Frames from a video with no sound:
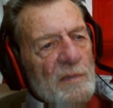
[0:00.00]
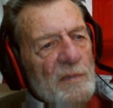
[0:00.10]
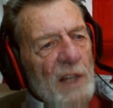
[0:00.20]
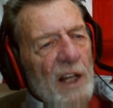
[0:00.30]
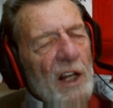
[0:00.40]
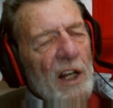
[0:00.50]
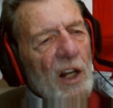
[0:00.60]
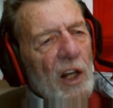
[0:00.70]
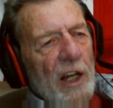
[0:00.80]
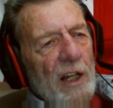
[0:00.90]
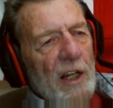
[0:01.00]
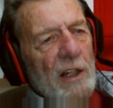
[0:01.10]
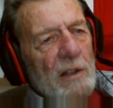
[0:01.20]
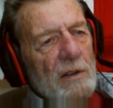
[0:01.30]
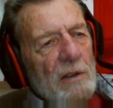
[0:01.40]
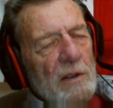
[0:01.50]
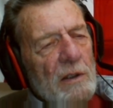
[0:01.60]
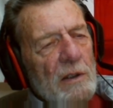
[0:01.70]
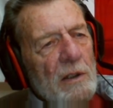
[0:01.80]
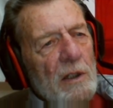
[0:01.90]
NLA
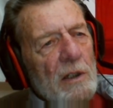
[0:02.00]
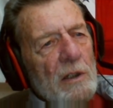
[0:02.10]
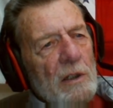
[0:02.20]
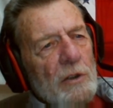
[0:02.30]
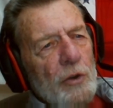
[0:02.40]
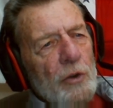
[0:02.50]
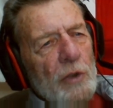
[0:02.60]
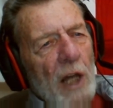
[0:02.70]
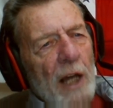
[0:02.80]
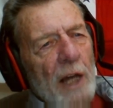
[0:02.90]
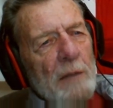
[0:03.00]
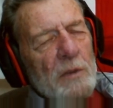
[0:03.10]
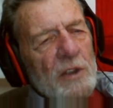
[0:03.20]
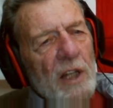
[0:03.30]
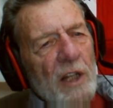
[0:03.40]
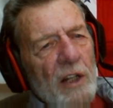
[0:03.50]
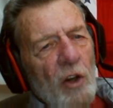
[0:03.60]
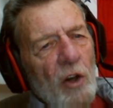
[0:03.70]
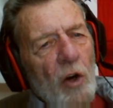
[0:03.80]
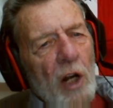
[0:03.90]
2 times, and
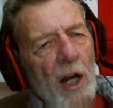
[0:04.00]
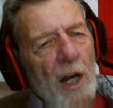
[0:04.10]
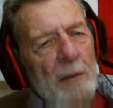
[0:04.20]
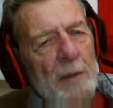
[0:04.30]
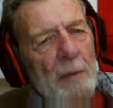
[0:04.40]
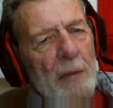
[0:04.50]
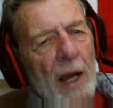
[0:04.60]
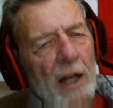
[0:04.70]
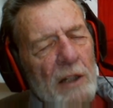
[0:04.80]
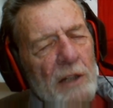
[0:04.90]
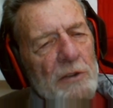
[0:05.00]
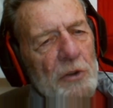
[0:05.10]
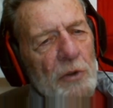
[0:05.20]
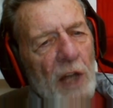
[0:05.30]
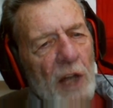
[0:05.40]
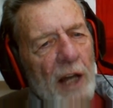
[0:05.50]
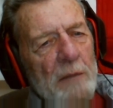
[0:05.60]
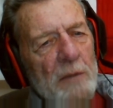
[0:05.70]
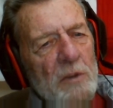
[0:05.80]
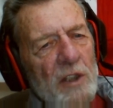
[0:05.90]
Laura got me back 2
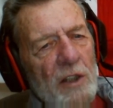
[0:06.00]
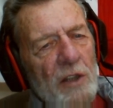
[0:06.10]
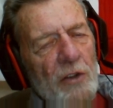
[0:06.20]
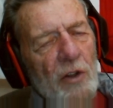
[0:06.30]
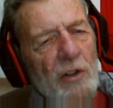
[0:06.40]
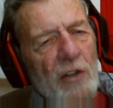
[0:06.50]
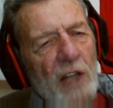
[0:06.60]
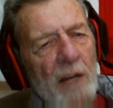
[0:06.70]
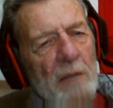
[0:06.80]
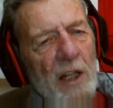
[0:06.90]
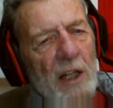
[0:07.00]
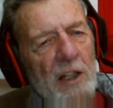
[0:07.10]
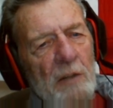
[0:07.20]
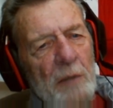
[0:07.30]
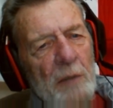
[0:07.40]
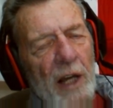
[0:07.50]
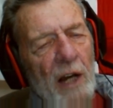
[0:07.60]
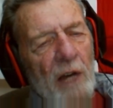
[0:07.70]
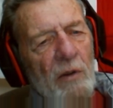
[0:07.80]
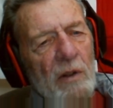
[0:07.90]
times. And the third time they kicked me
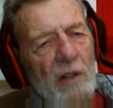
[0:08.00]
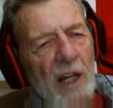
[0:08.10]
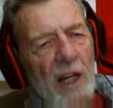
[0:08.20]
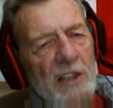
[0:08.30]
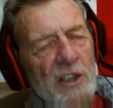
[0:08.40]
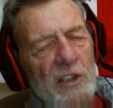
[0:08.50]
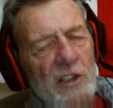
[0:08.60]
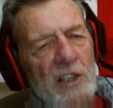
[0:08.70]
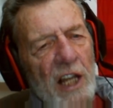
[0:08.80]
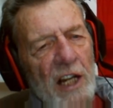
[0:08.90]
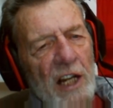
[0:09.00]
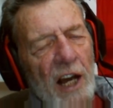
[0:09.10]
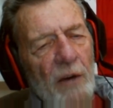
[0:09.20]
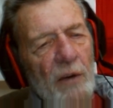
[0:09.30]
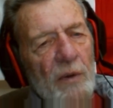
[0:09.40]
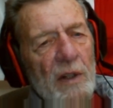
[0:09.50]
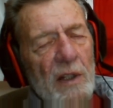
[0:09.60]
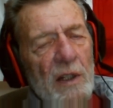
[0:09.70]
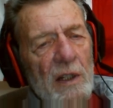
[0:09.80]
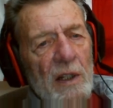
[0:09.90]
out, I just stayed out.
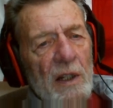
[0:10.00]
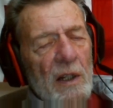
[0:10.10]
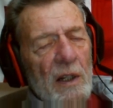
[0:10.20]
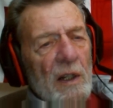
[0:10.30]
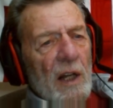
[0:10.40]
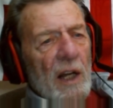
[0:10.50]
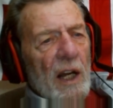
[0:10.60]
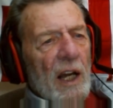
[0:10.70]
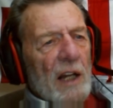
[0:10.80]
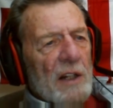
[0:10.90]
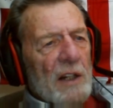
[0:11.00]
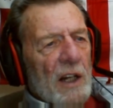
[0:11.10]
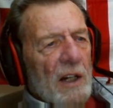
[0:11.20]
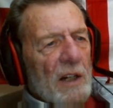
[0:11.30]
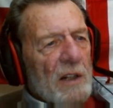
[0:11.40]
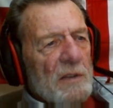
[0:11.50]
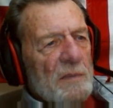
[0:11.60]
And I